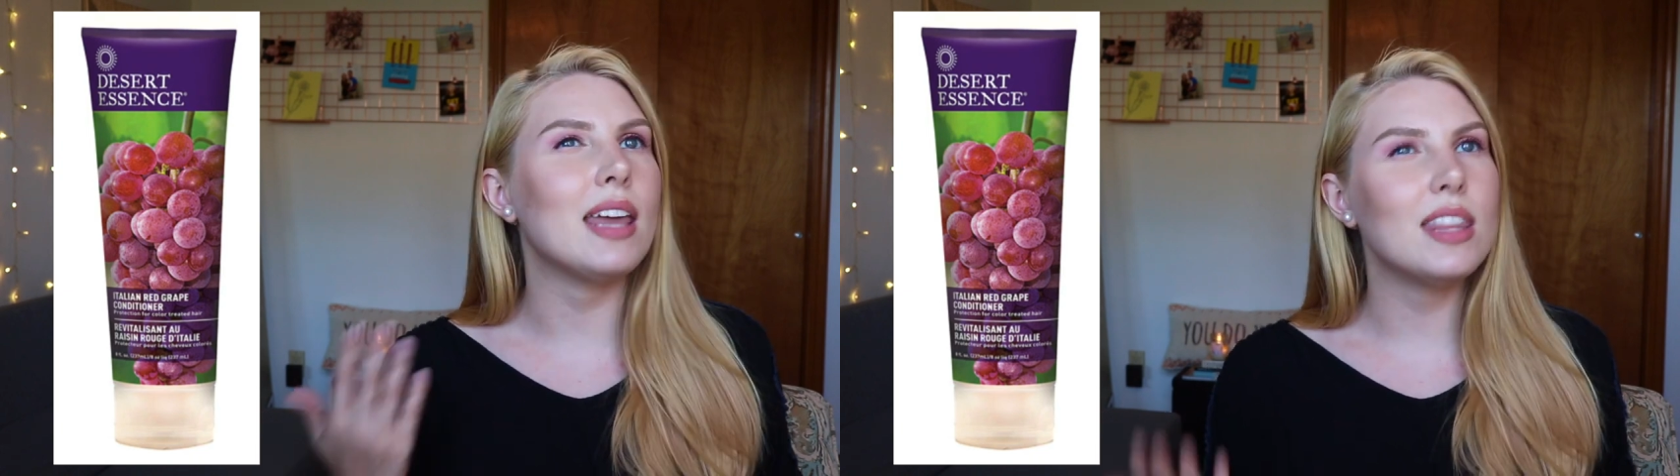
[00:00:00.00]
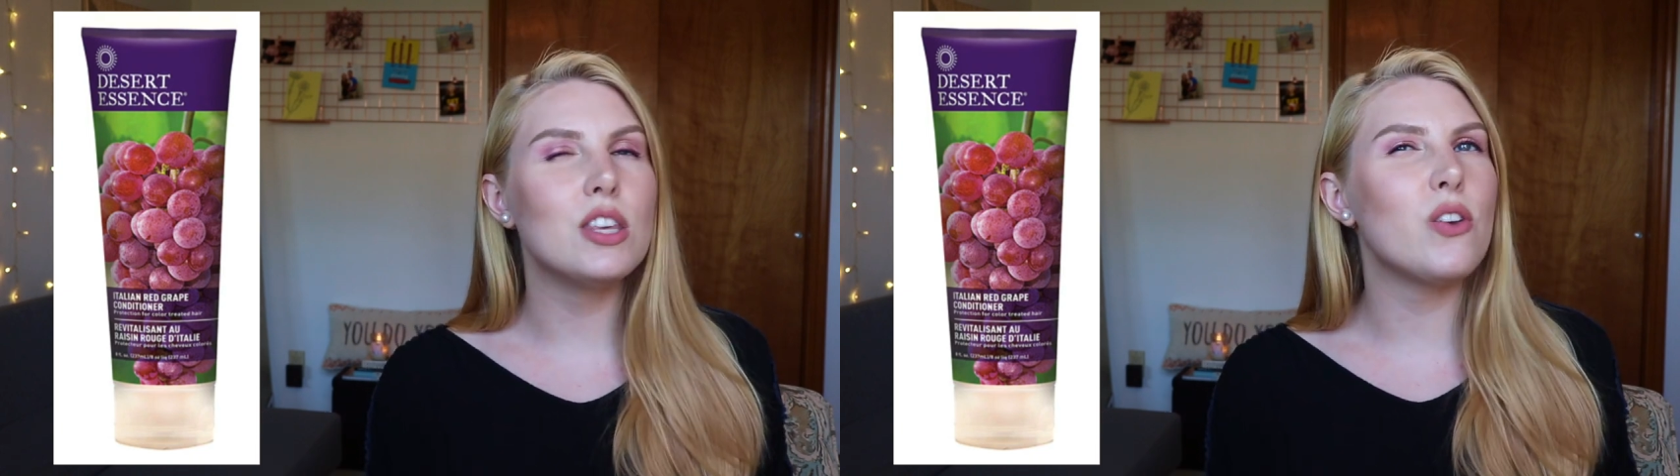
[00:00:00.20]

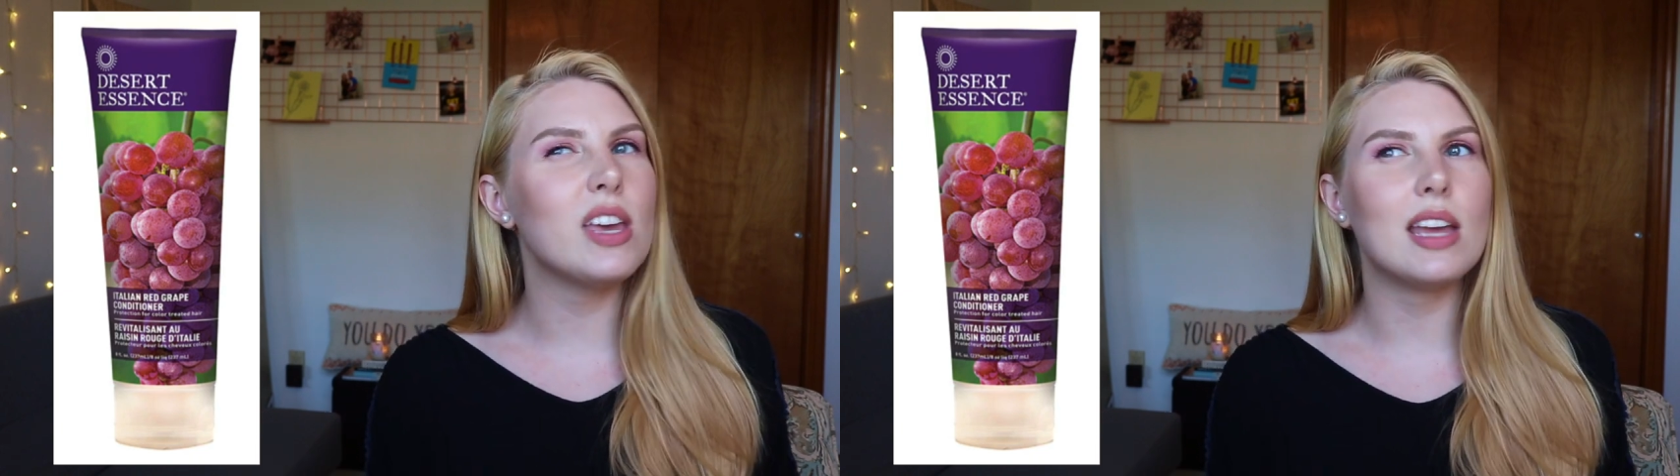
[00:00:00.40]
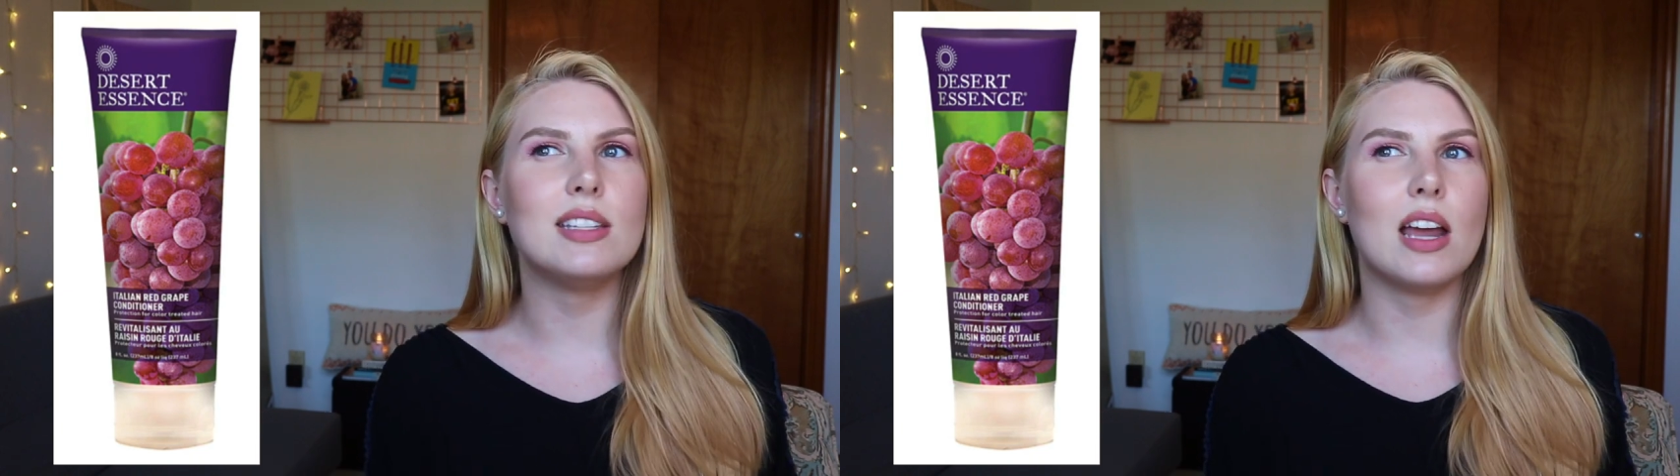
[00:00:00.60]
I think you
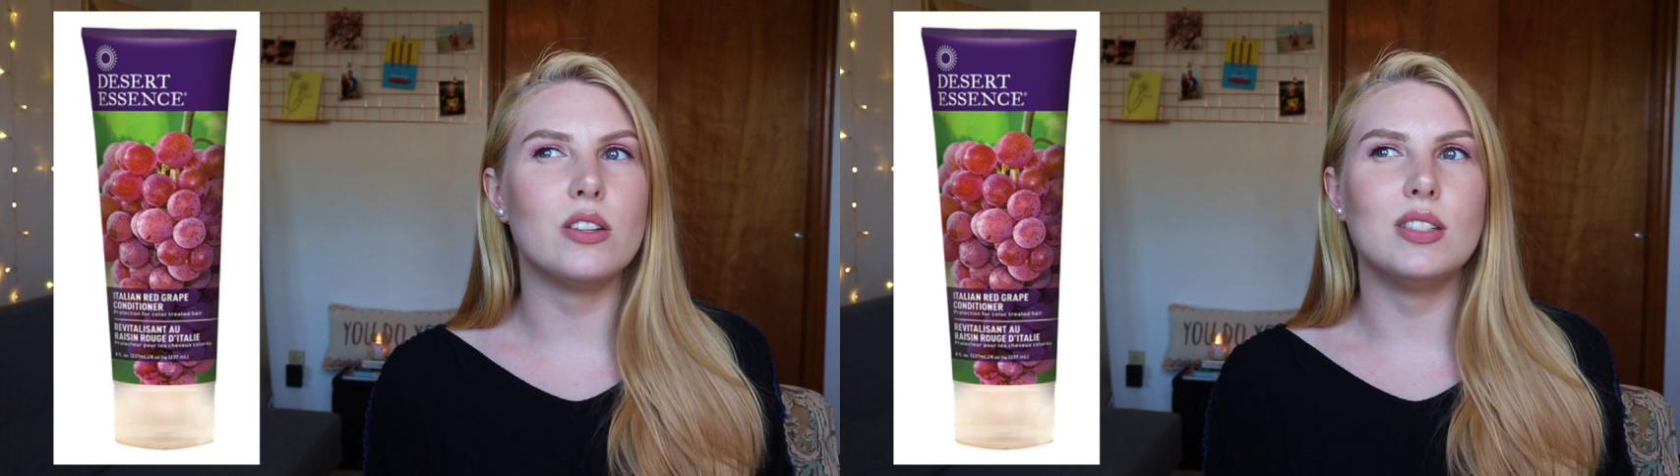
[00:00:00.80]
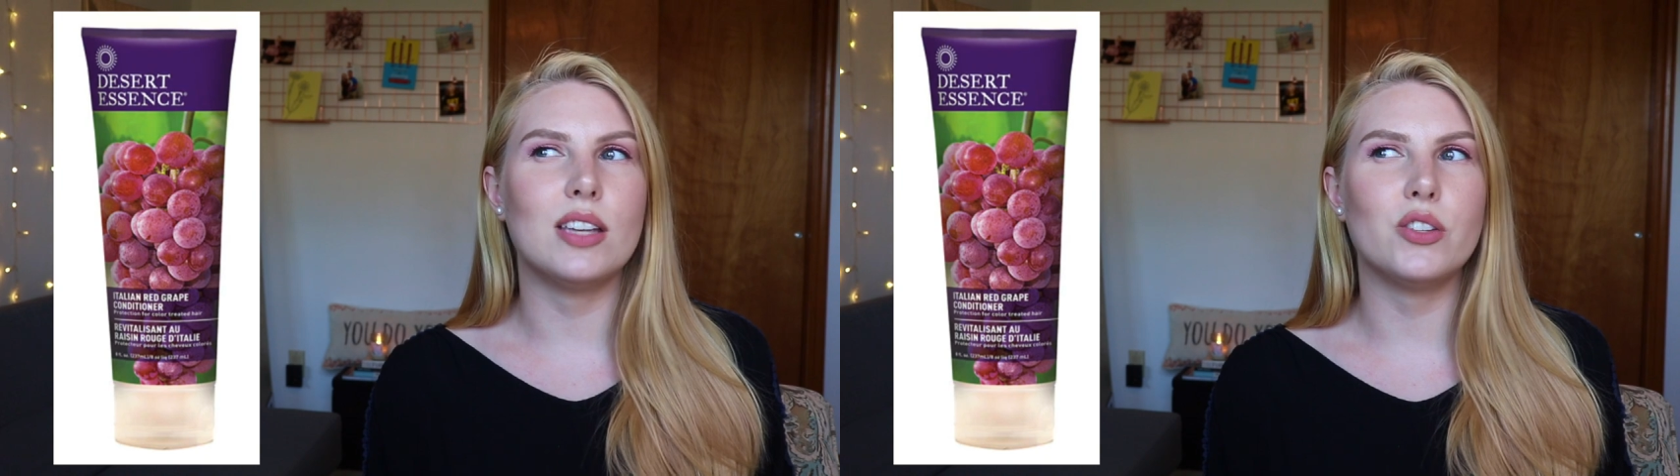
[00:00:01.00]
can
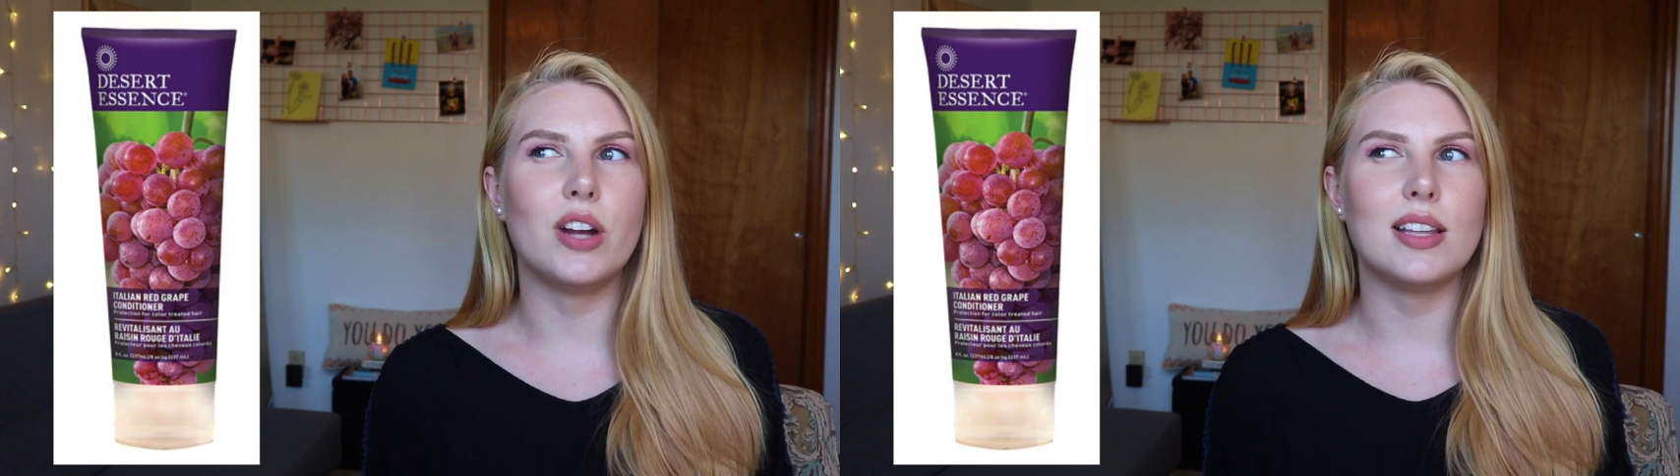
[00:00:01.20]
get Desert